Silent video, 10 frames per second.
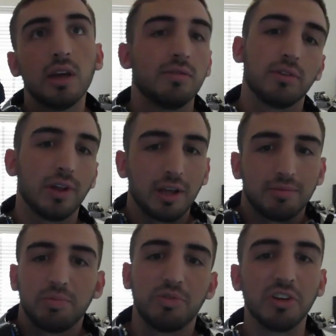for like
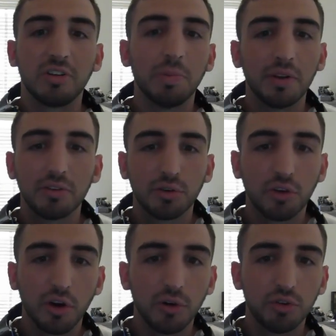six months or
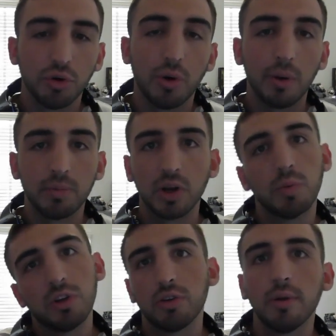so. So I'm going to
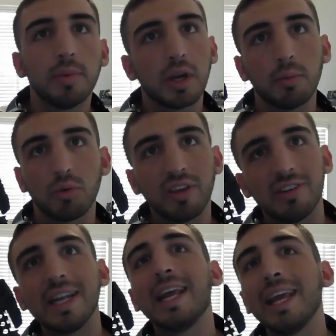wait till I become a
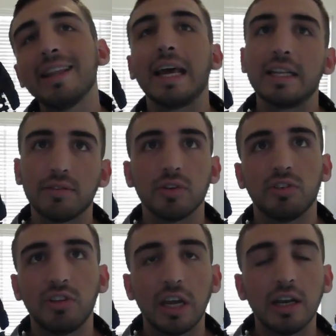resident in that different
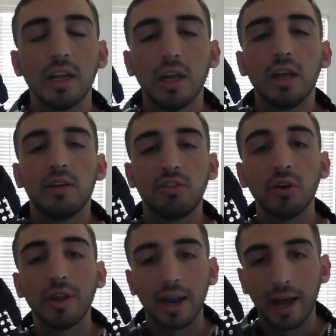state
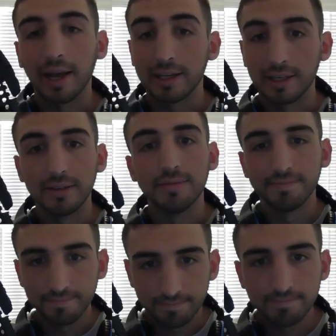so that I can
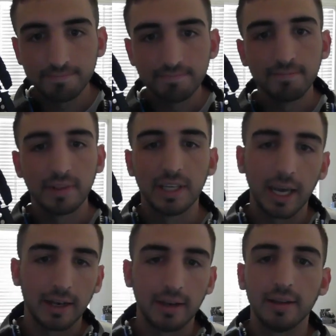
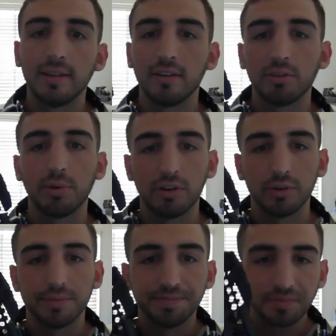get the
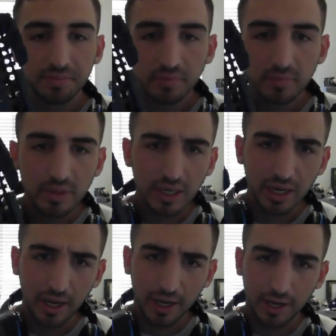suppressor.
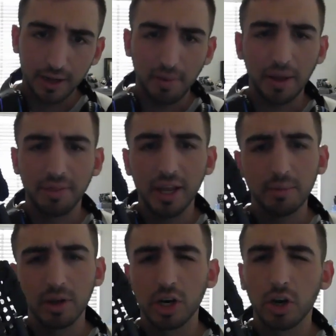Um, I think
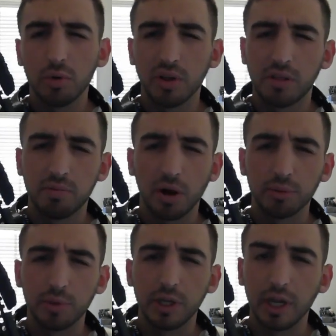I'm going to go with
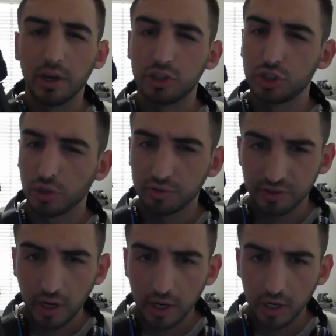probably a
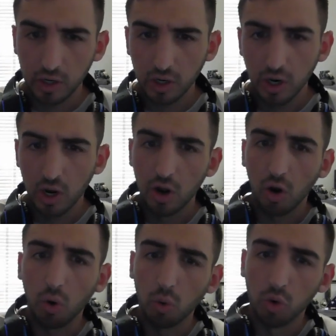Surefire
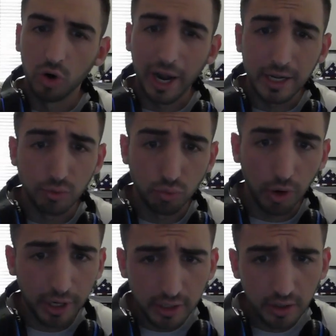or a
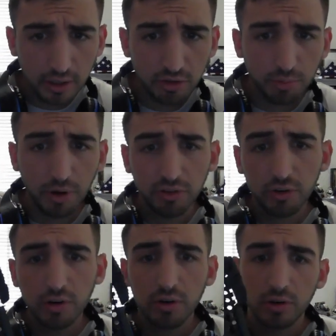rugged
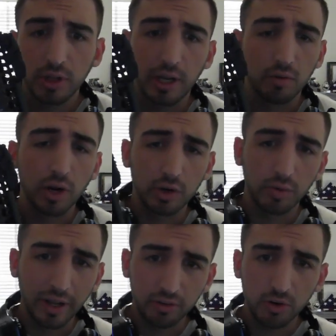suppressor or like a rugged
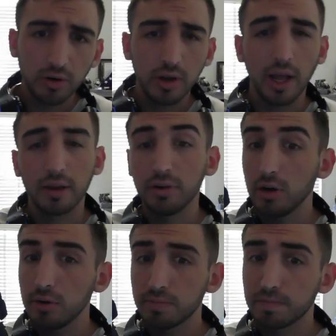razor. I've
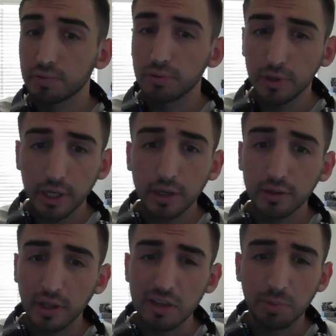heard pretty good
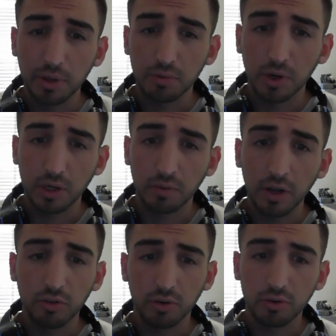things about the rugged
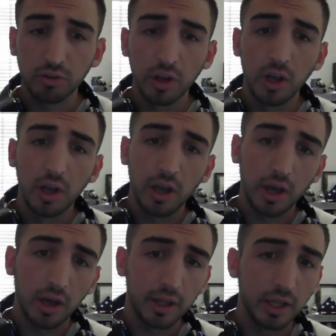razors,
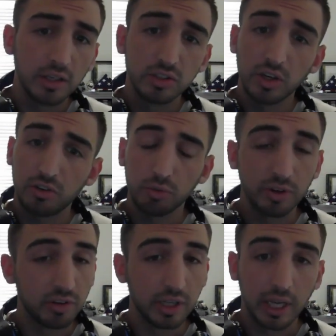uh, and they just
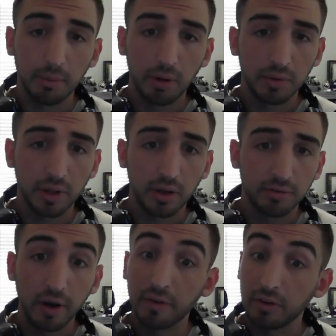recently came out with a
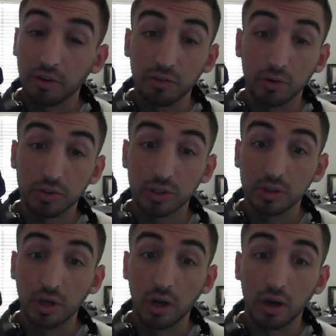5.56 version
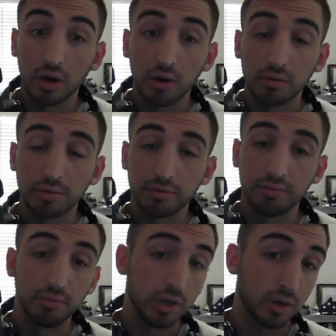of
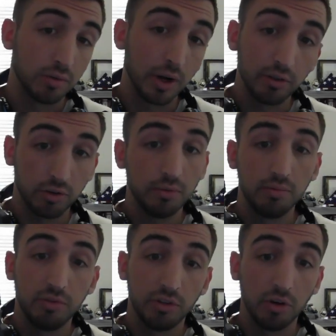their razor,
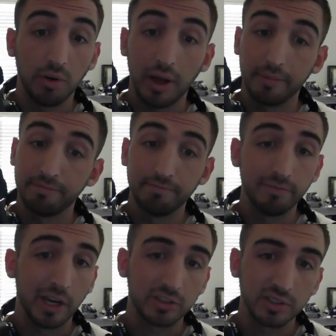so I'm
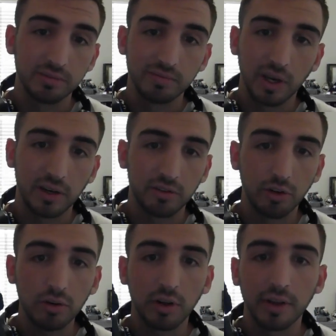actually kind of
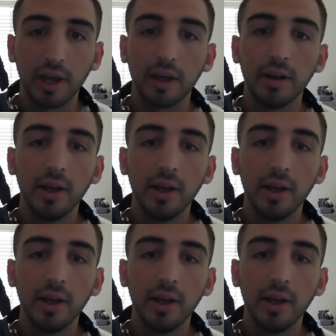stoked on that.